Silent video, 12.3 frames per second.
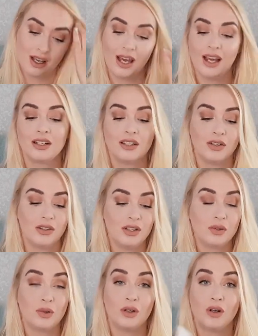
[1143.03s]
I actually got
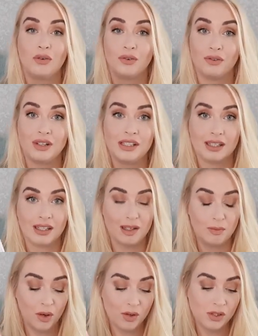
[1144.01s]
this one on offer recently at
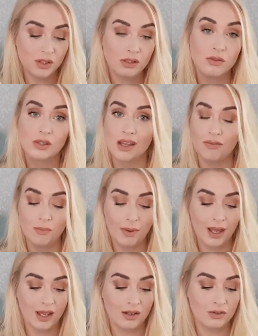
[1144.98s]
Morrison's for
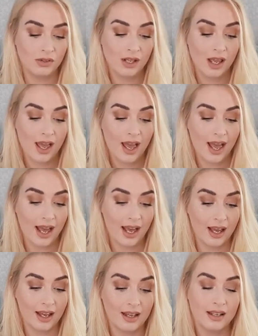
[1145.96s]
£7,
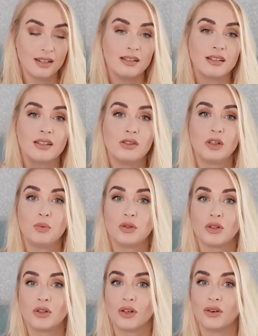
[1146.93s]
and
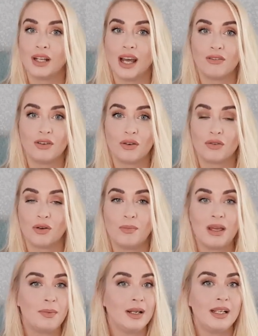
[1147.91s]
Superdrug currently have an offer on
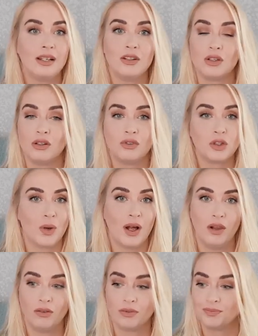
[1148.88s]
Maybelline, 2 for
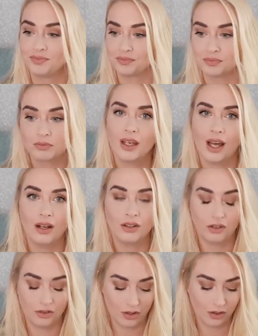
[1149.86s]
£12. Can't
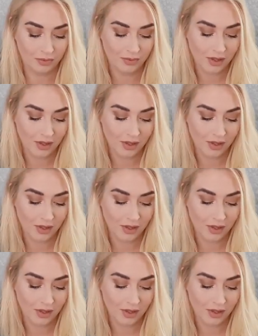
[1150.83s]
go wrong.